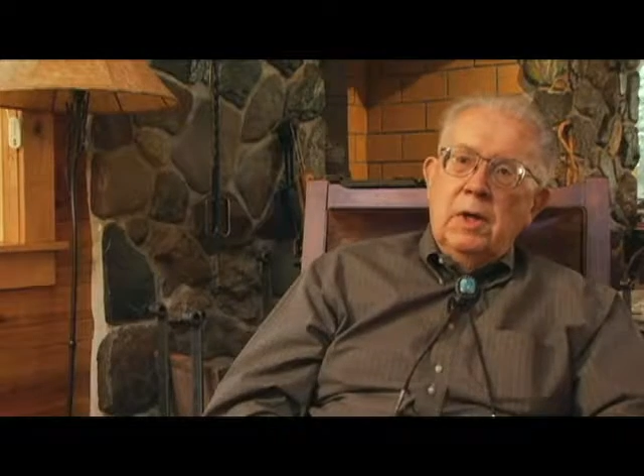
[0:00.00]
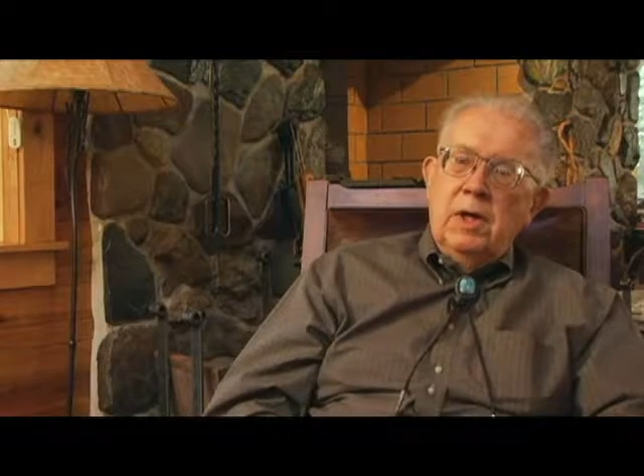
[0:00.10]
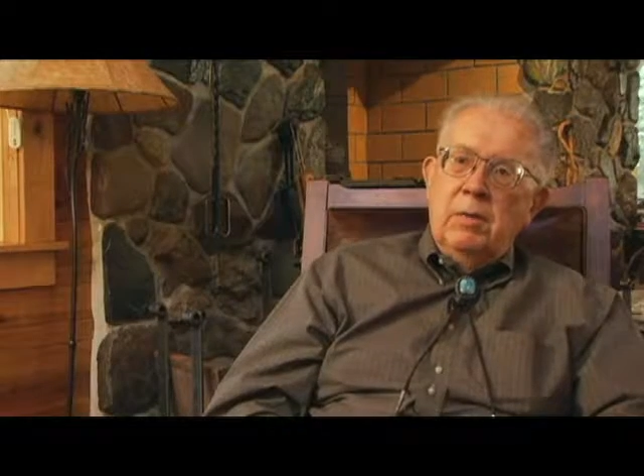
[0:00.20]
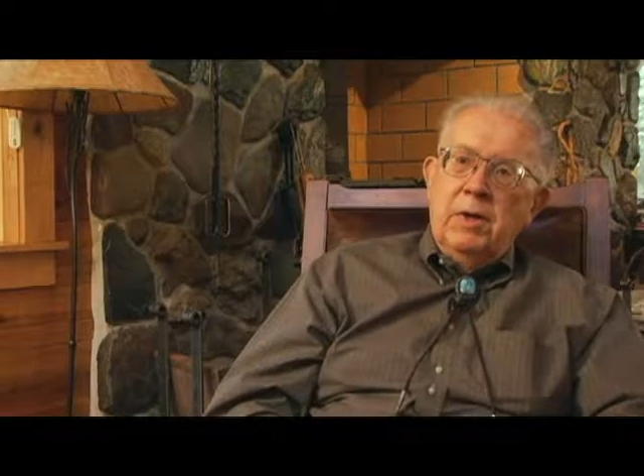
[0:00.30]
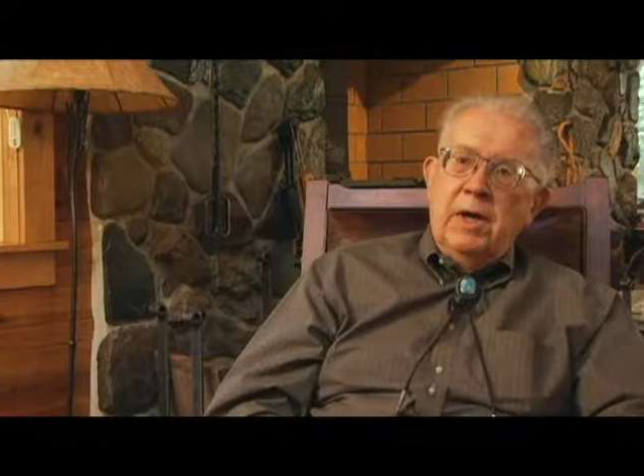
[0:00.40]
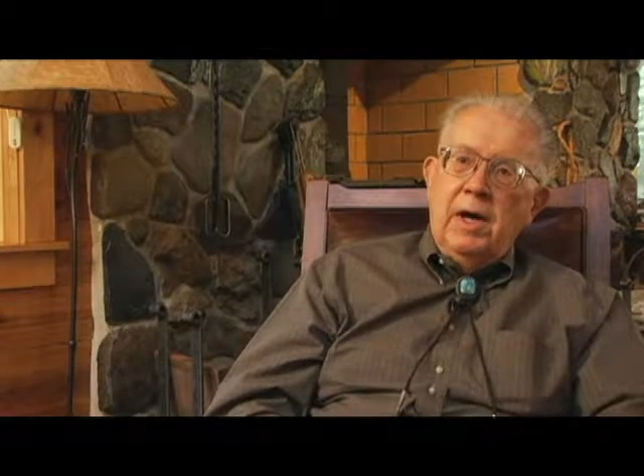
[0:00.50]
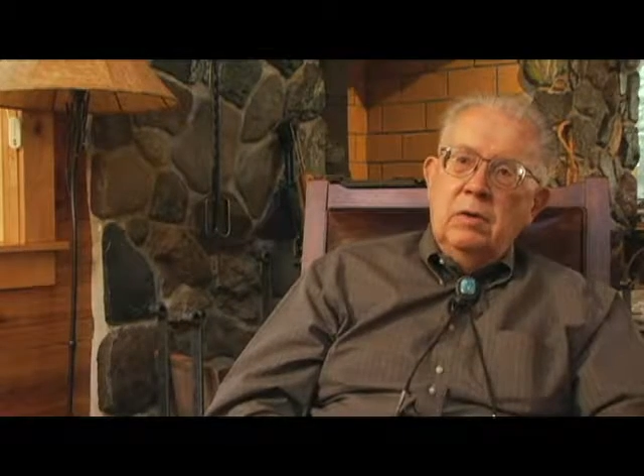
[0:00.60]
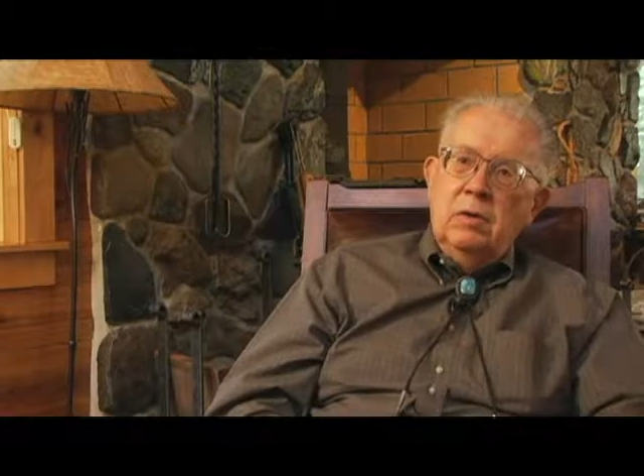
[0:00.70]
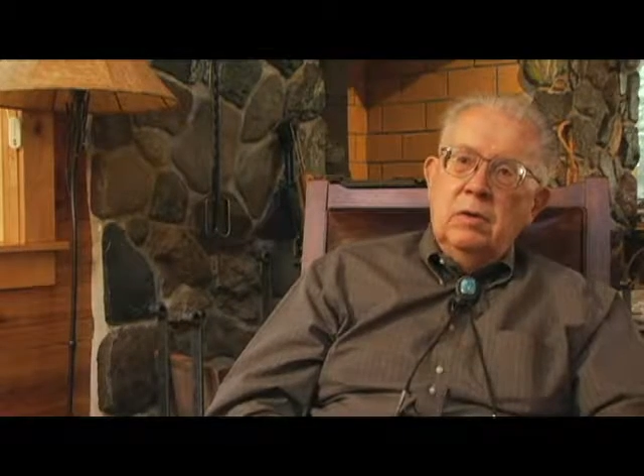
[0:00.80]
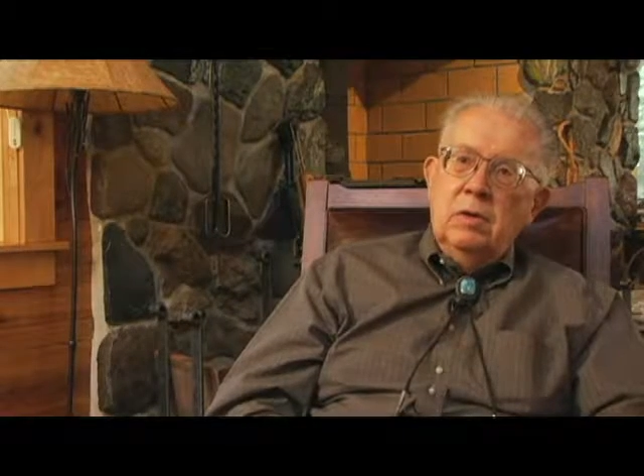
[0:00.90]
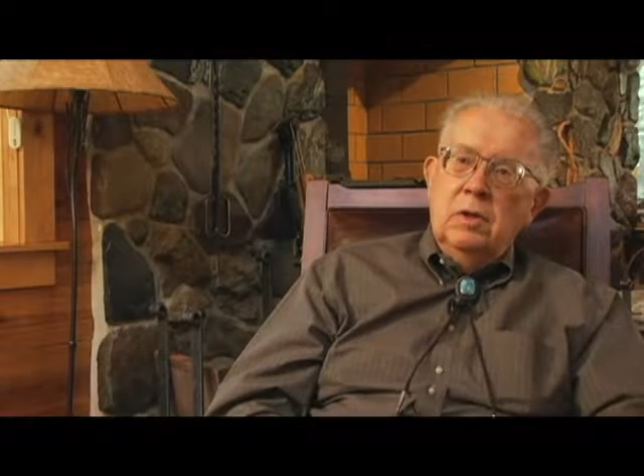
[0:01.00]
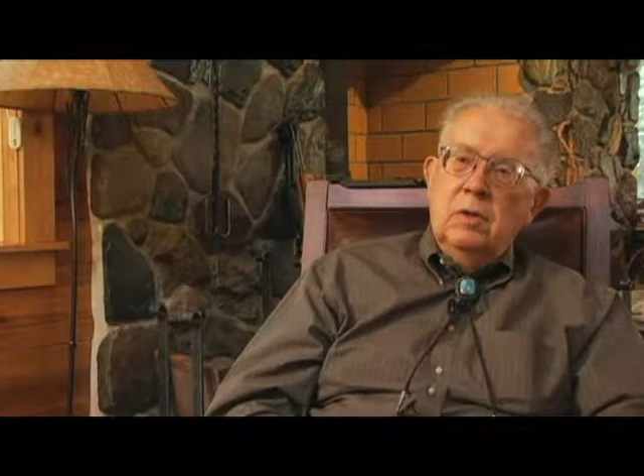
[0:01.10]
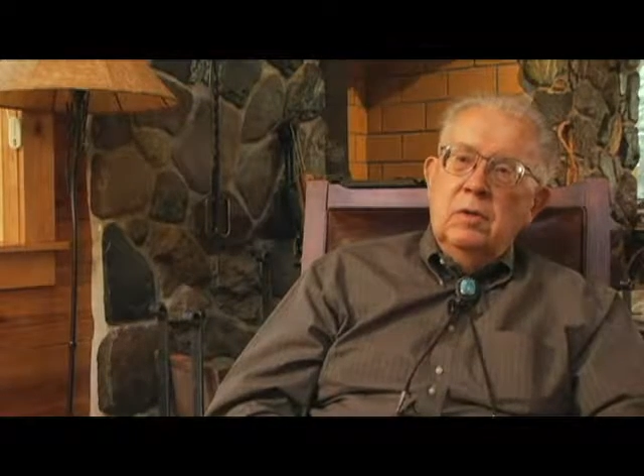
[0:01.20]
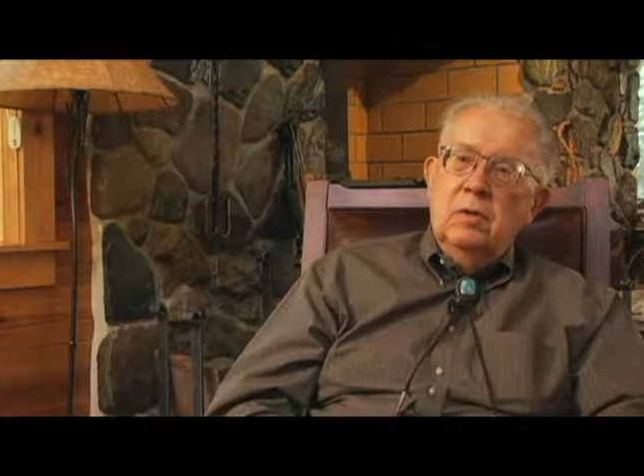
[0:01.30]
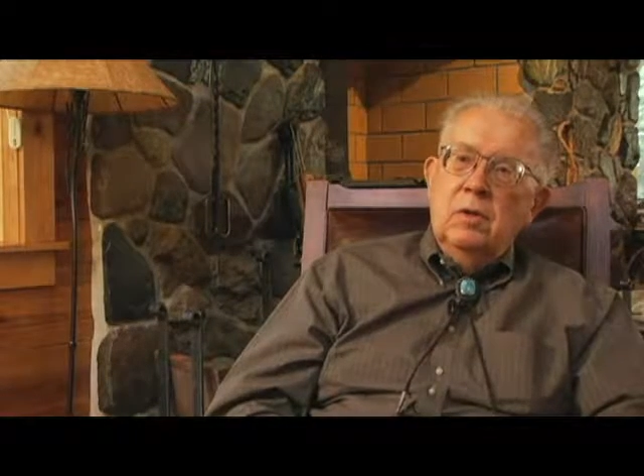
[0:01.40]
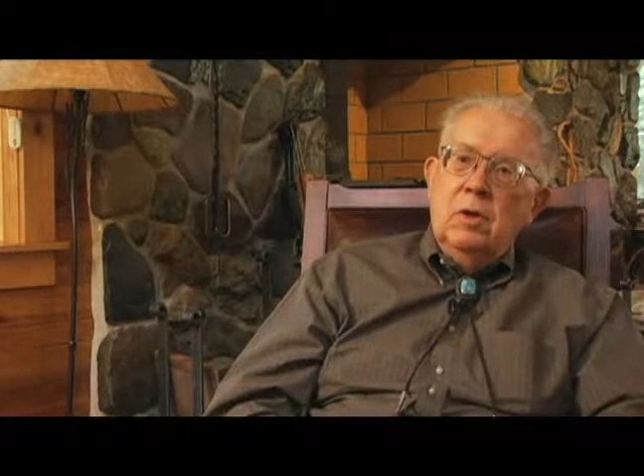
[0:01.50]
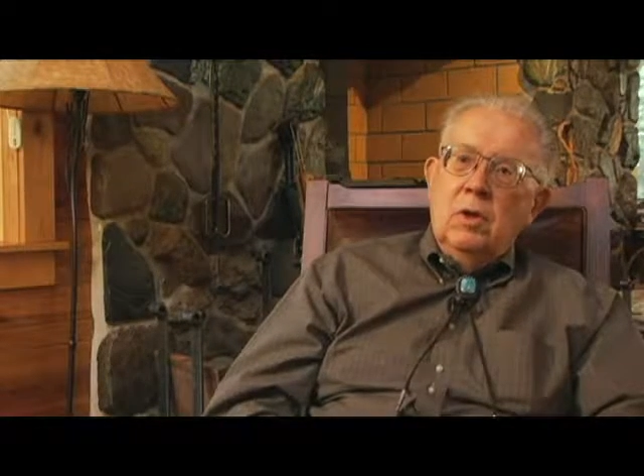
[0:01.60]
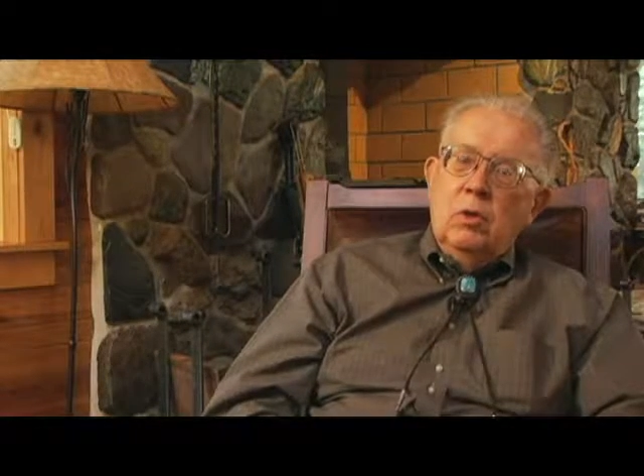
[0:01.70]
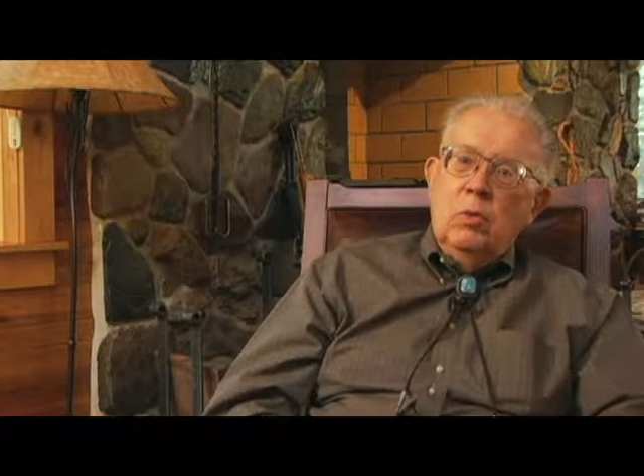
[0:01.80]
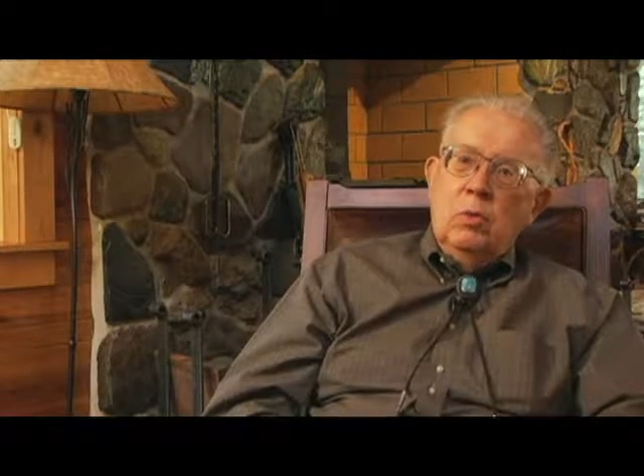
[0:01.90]
helping out uh,
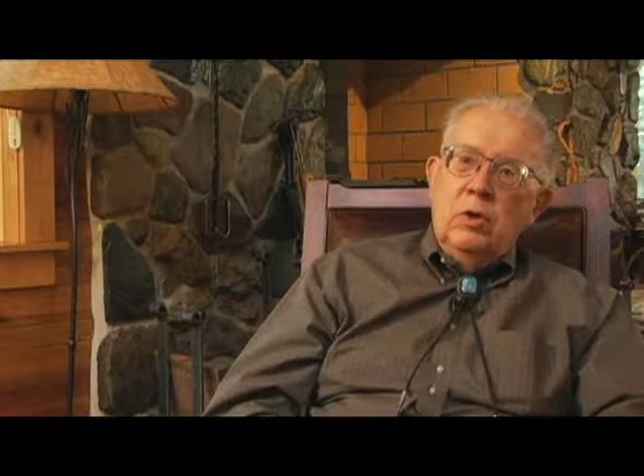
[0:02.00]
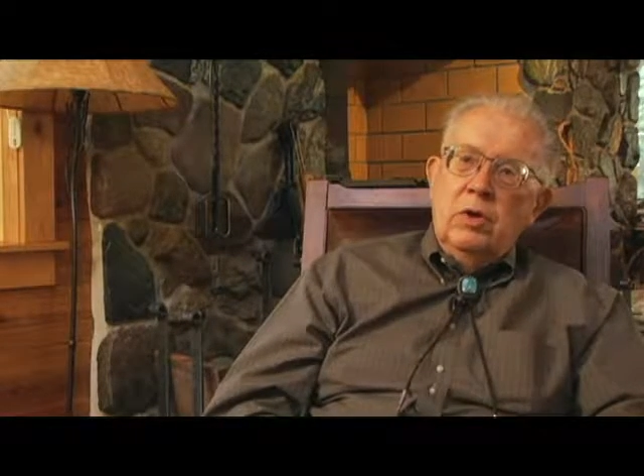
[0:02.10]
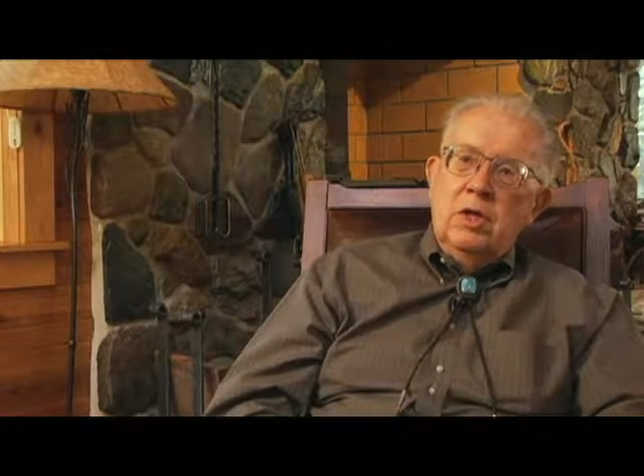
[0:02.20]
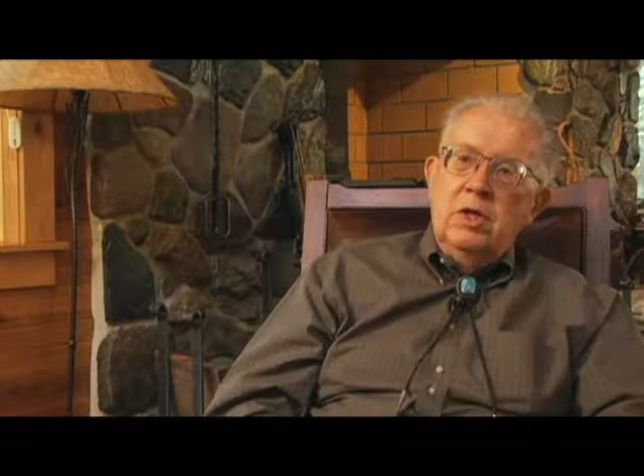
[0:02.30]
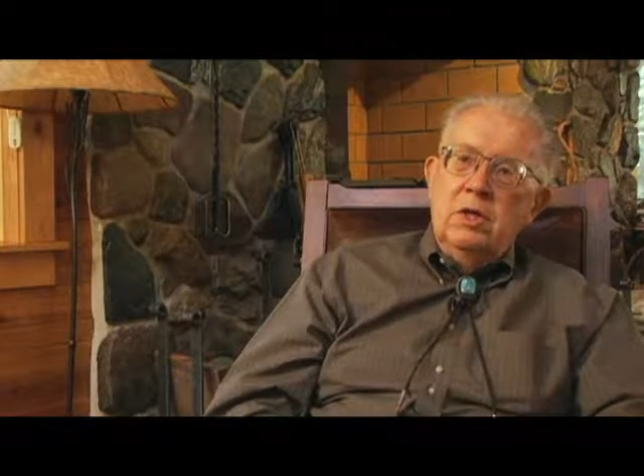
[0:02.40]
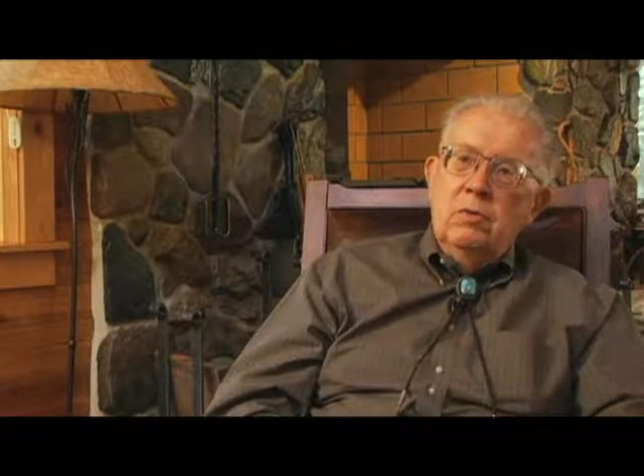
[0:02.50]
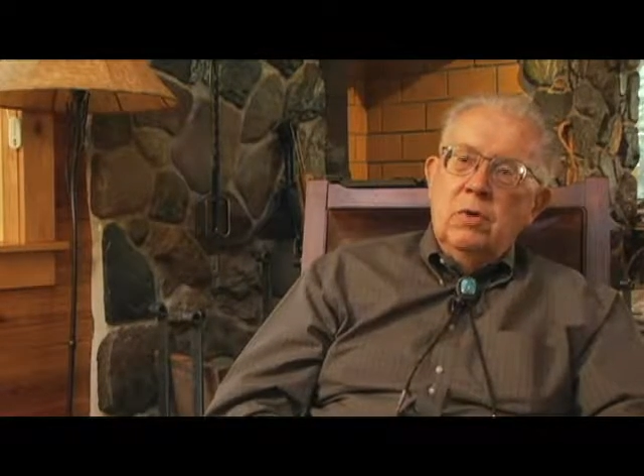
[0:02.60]
where the need